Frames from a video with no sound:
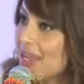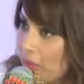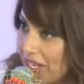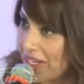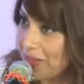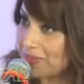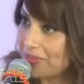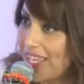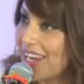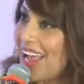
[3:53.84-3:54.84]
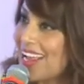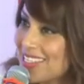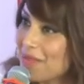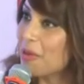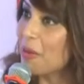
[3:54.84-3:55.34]
I wake up and
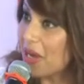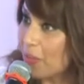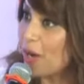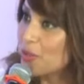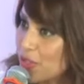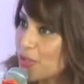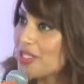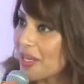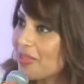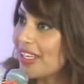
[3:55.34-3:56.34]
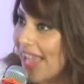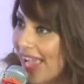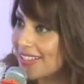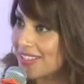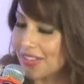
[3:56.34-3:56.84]
as I'm ab about to do something
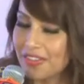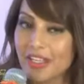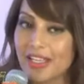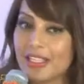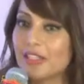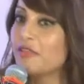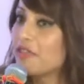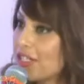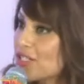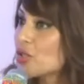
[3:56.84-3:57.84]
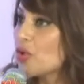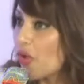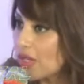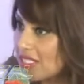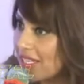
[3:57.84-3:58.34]
active, the first two
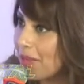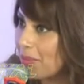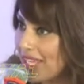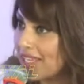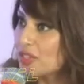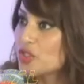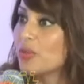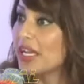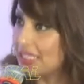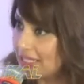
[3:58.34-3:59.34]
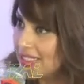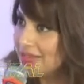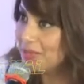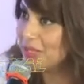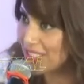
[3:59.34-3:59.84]
calls that I make is to my Didi,
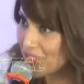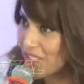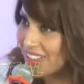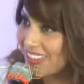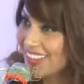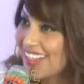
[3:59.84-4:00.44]
Bidisha,